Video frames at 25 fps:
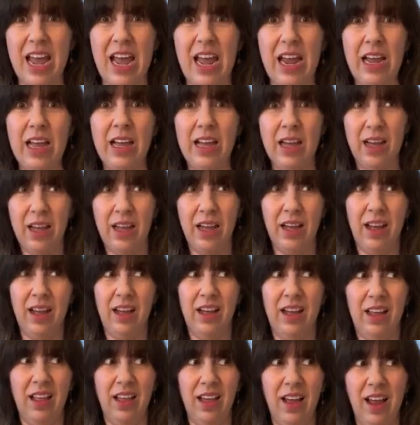it's like,
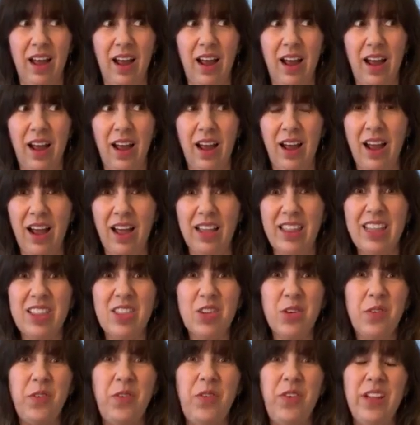and
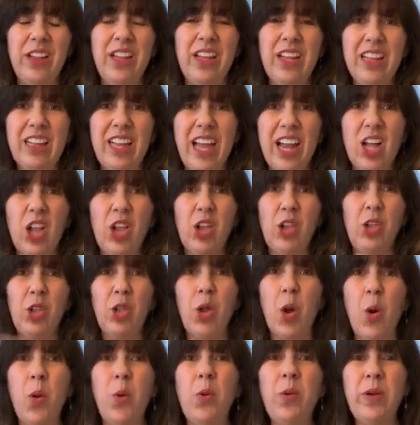then they're feeling like
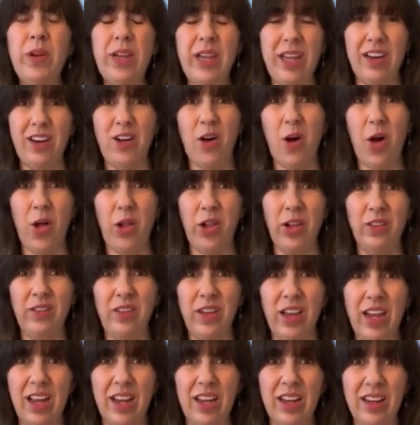alone in all
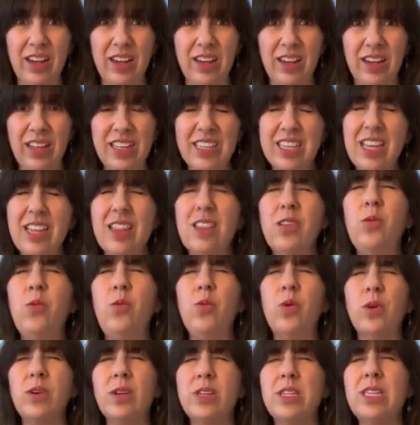of it. It's like the
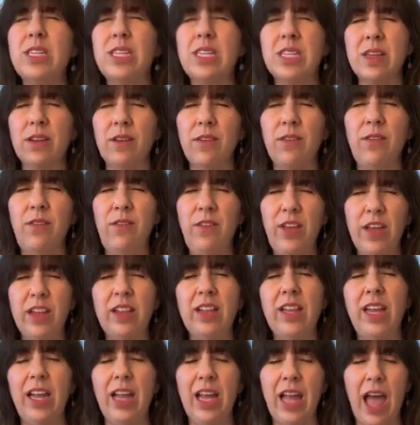worst
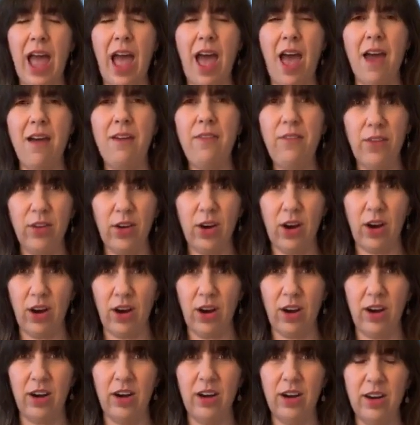feeling
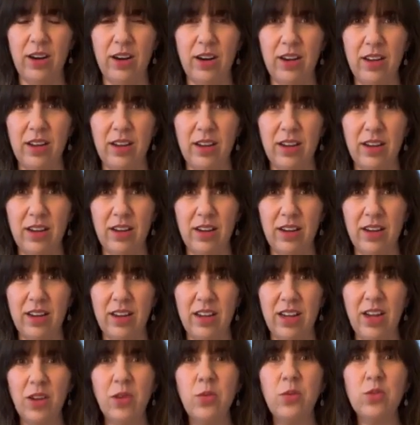ever.
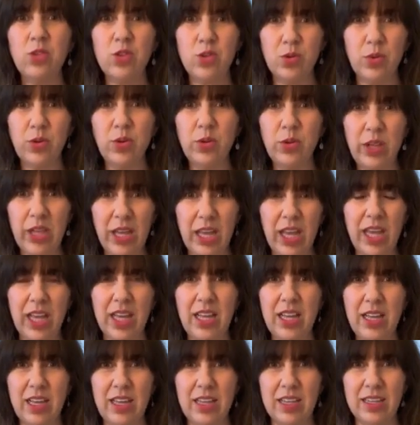It truly
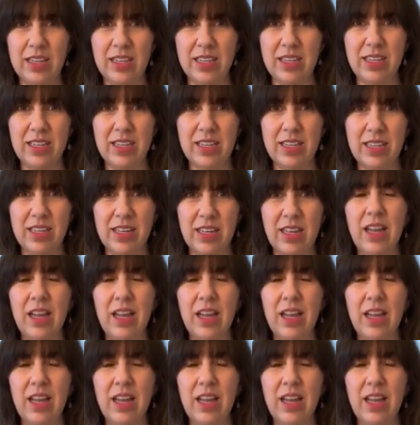is.